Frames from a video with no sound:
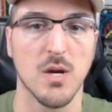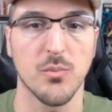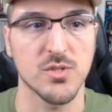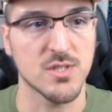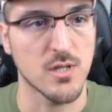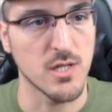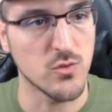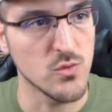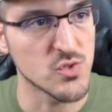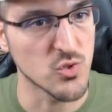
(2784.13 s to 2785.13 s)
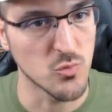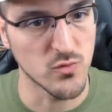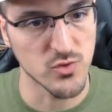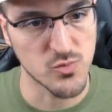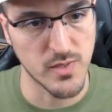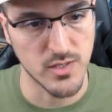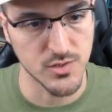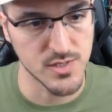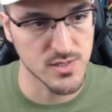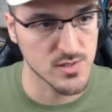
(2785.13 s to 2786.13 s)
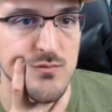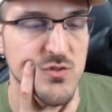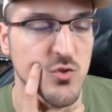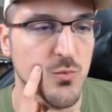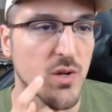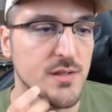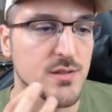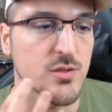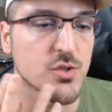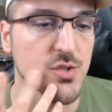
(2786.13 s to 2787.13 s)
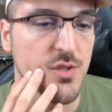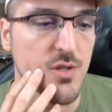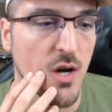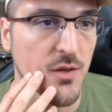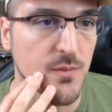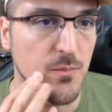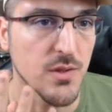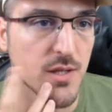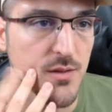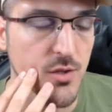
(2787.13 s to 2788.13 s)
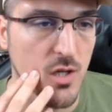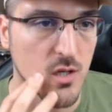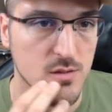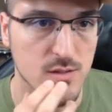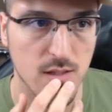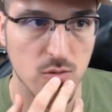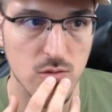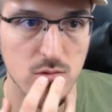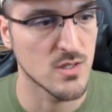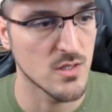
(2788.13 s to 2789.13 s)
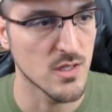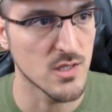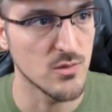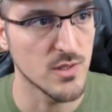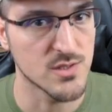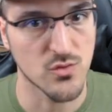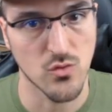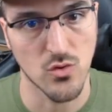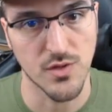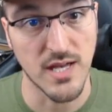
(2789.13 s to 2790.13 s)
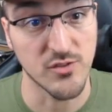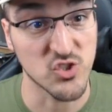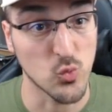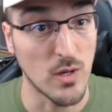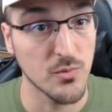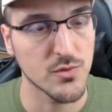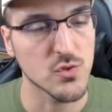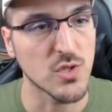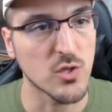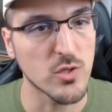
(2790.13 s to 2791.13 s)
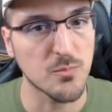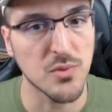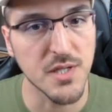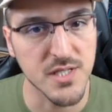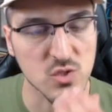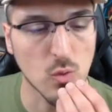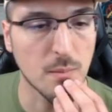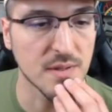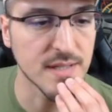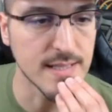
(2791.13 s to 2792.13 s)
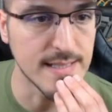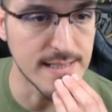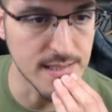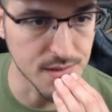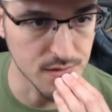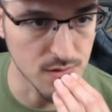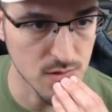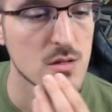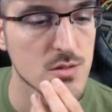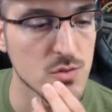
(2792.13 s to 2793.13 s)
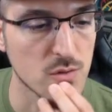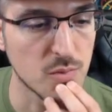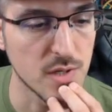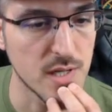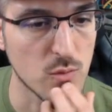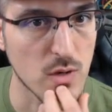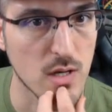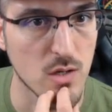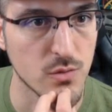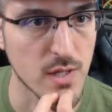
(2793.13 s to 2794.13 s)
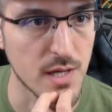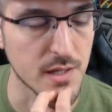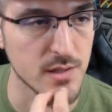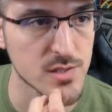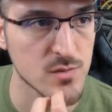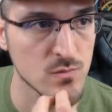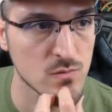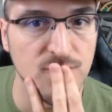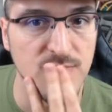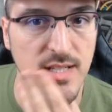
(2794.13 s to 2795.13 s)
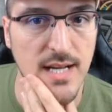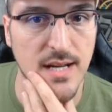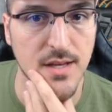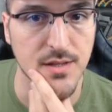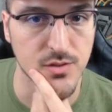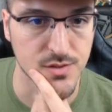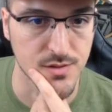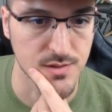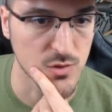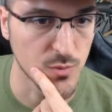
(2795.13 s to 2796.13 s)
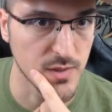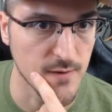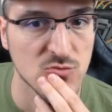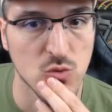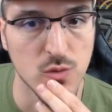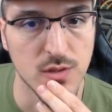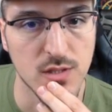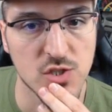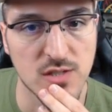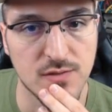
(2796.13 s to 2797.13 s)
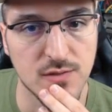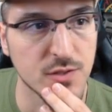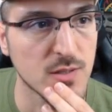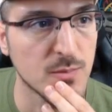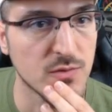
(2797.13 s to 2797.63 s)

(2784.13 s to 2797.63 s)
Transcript: opponent's gonna need to use a removal spell on this. Surprised they're just not playing their cards out. Activate Scroll. They have a Swamp, so they could have played a Swamp and they didn't. So they're playing around Cataclysm. Ah, there's a Dystopia. We did shuffle the top of